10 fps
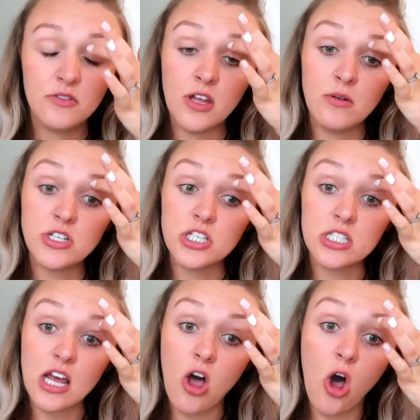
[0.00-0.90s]
there was
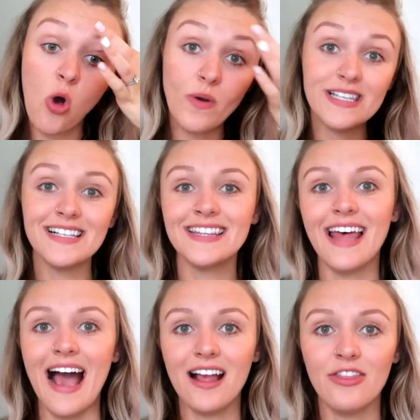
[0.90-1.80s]
just always a
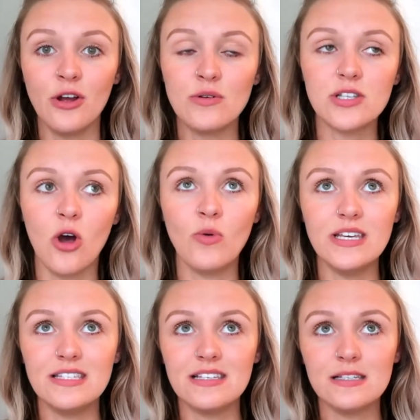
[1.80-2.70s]
lack. There was
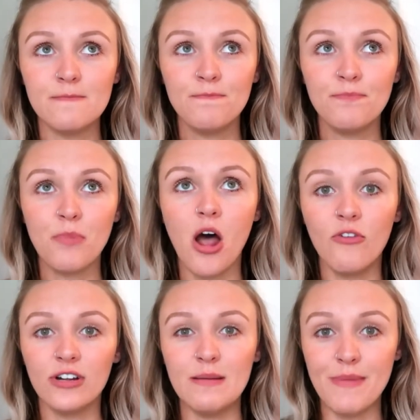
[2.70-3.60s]
always this
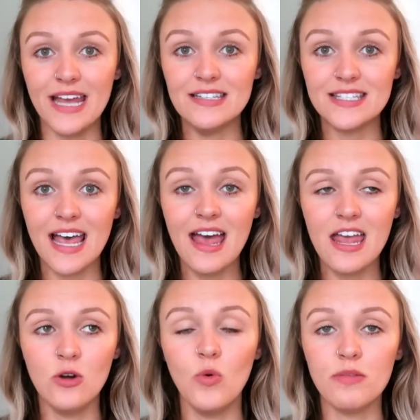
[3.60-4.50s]
poverty
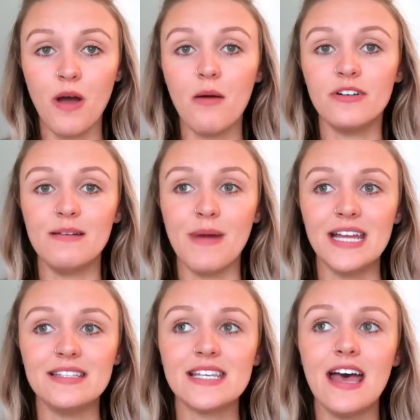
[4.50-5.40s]
mindset. And with poverty
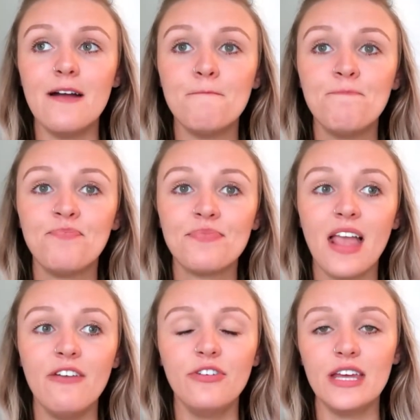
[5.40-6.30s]
mindset,
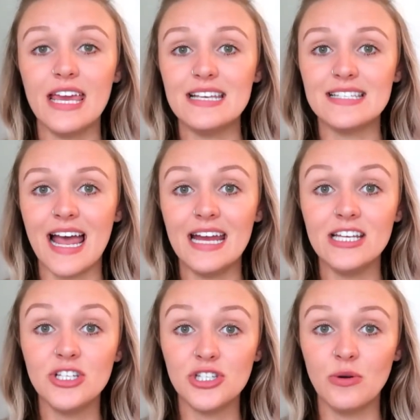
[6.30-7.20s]
I feel like
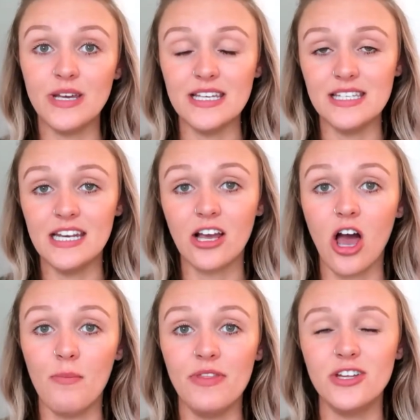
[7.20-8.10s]
anxiety is so easy to
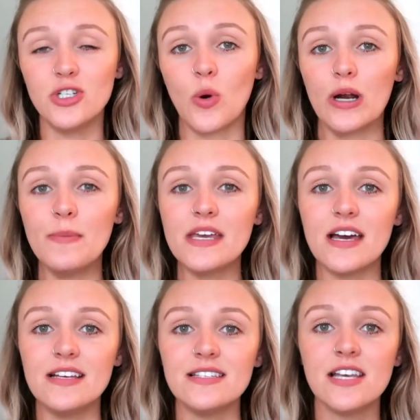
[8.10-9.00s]
come in the door
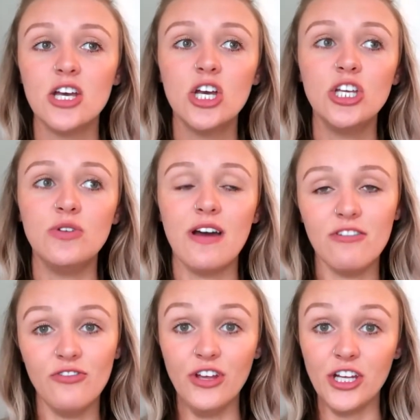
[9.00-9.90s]
because you
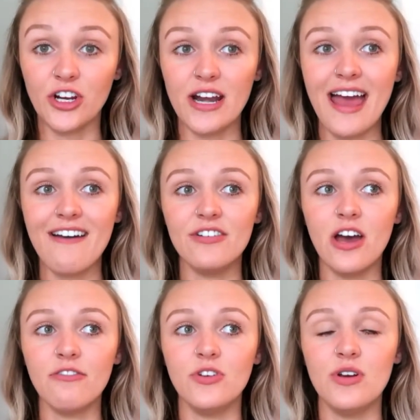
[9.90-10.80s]
never feel like you're gonna have
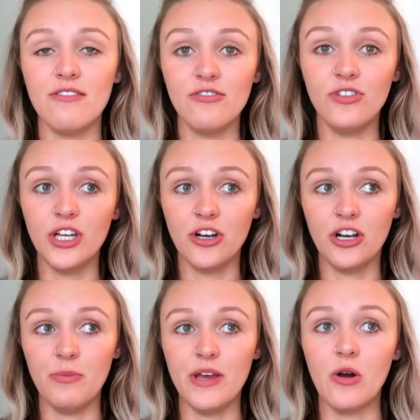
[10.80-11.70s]
enough. You never feel like you're
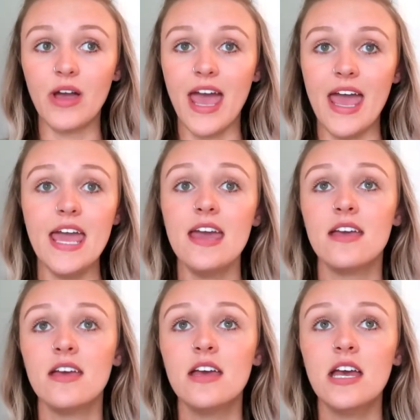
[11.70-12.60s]
gonna be
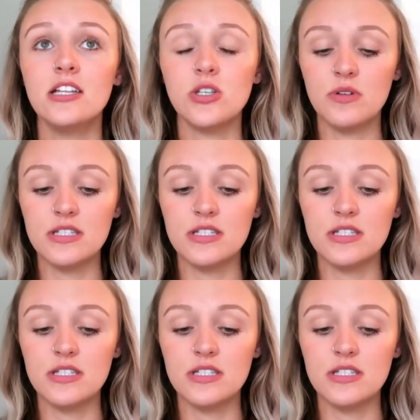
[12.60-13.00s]
okay. And